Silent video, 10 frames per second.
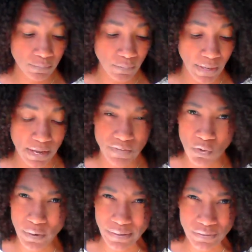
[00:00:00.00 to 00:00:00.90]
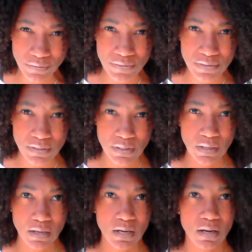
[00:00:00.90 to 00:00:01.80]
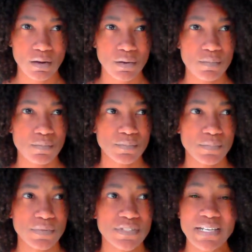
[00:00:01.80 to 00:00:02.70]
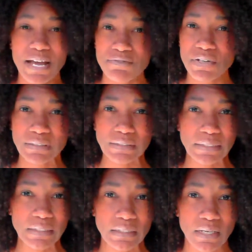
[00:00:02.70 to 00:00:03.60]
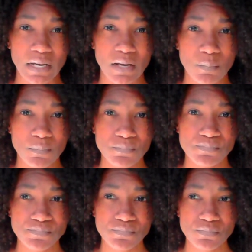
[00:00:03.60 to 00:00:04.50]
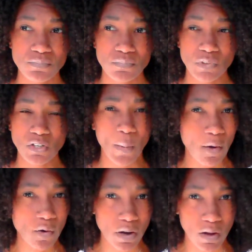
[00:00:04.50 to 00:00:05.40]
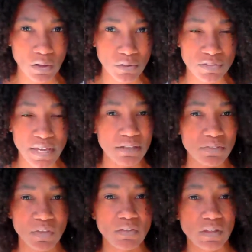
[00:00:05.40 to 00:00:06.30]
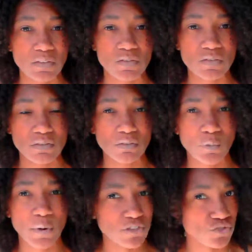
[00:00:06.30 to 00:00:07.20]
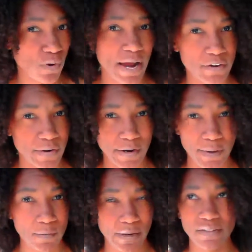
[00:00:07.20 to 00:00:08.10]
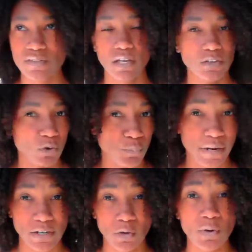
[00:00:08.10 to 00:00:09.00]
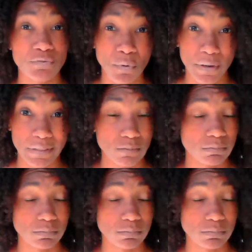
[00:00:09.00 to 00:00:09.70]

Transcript: heavy oils, definitely no alcohols. Anything that's going to dry your hair out, I'd say no bueno. Avoid